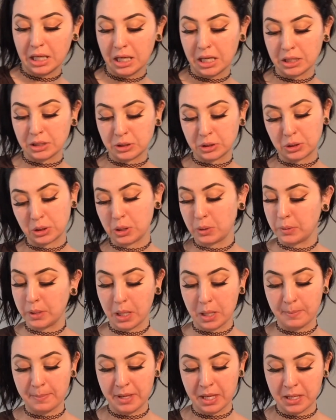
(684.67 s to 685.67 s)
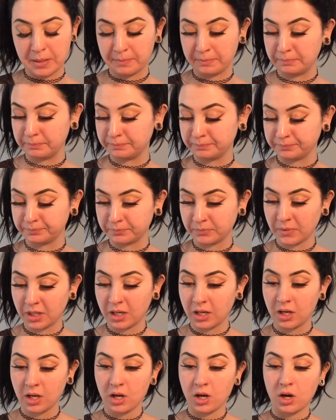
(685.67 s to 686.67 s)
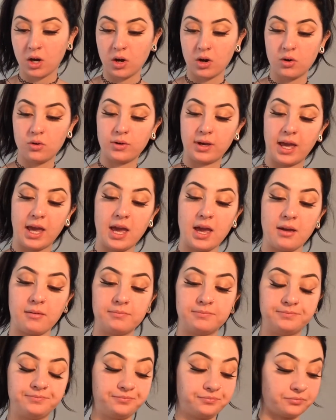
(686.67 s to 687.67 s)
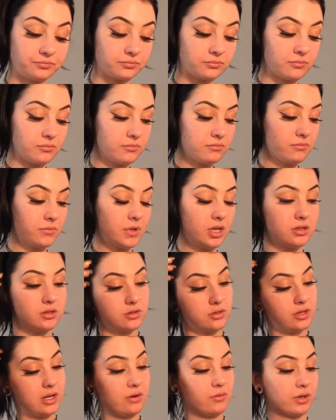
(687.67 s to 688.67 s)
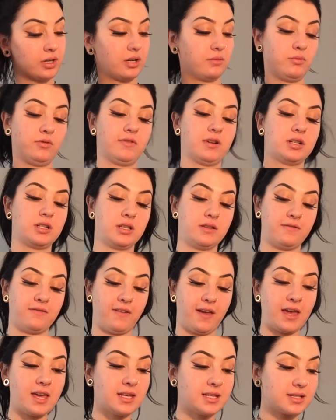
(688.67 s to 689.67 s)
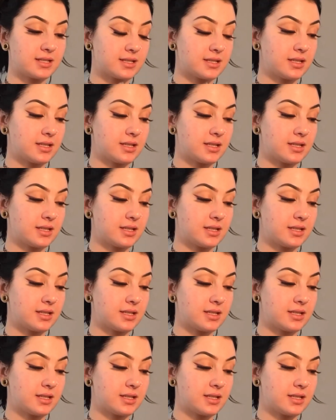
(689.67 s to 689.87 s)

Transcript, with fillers: It's grown on me. Okay, so now we're going to move on to the face.